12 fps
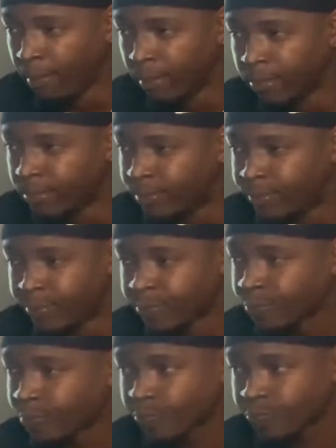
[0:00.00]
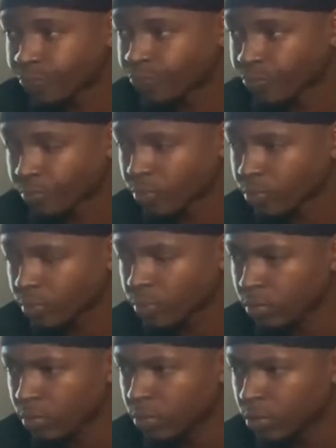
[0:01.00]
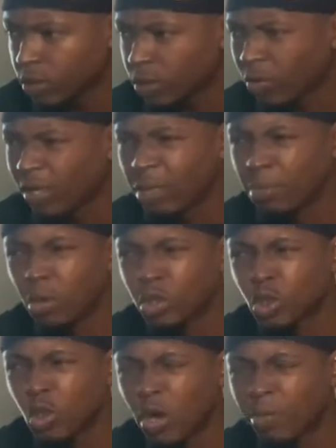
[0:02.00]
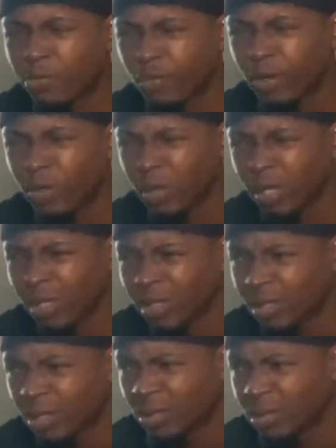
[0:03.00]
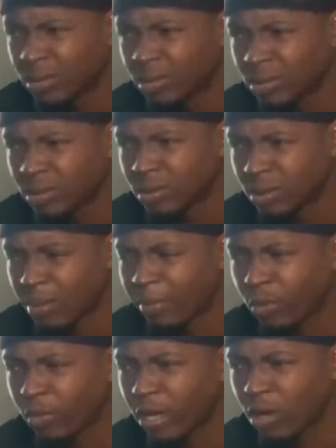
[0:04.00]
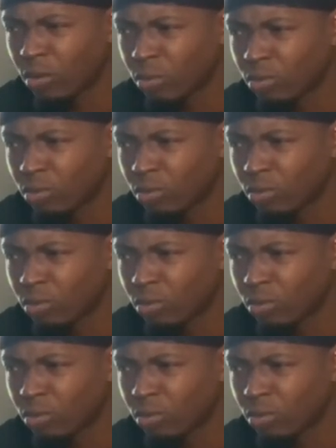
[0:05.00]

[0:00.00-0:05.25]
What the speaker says: Michael Jordan. So did the Bulls go up 3-1? I mean 3-0?